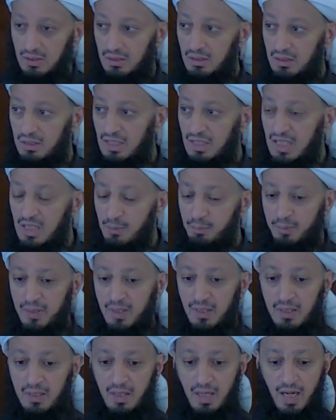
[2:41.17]

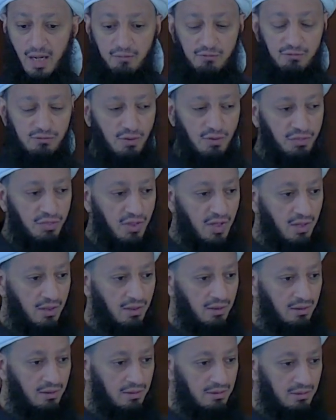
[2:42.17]
keeping
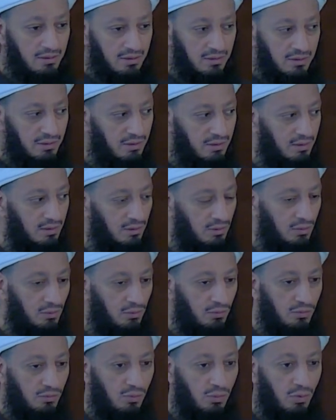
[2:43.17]
everything
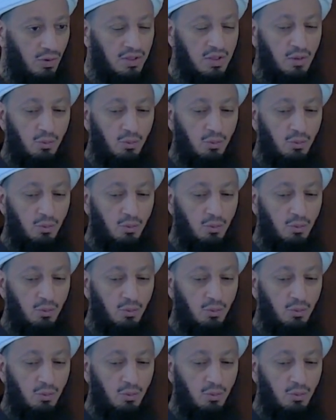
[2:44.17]
on